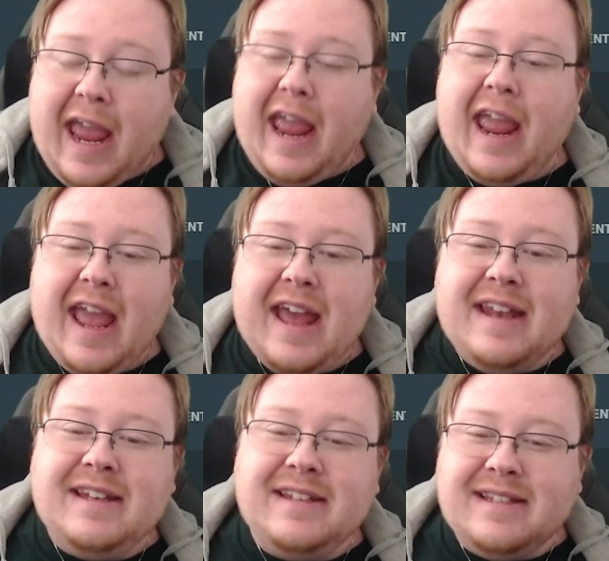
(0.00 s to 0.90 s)

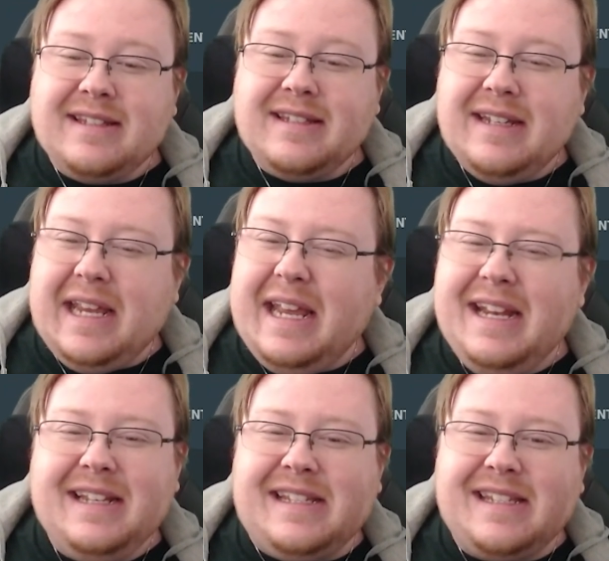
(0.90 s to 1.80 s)
and
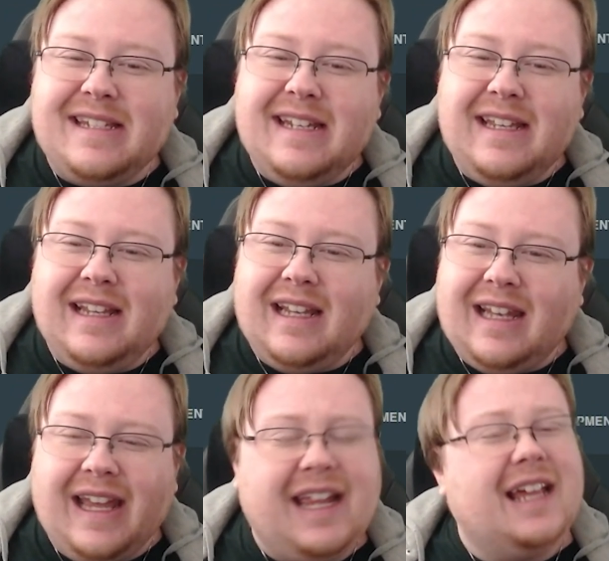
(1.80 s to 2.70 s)
it's
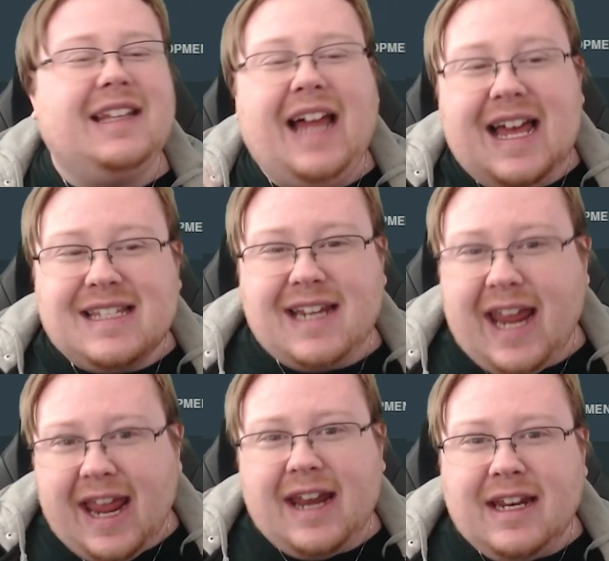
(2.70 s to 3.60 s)
like a glass
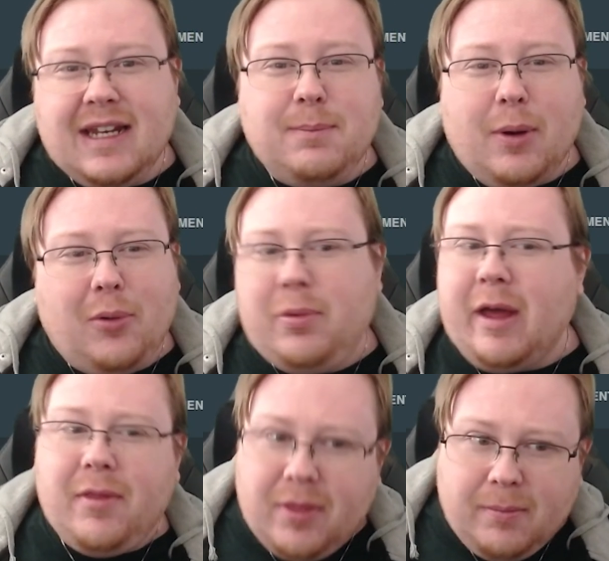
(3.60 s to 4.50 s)
cannon, but
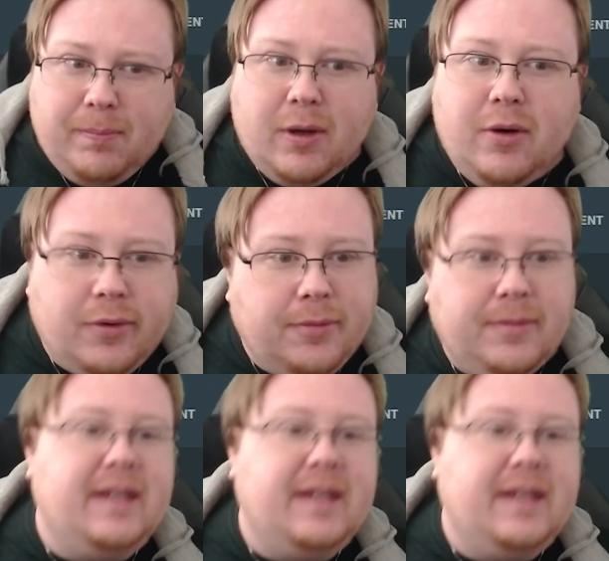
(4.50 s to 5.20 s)
without the boom.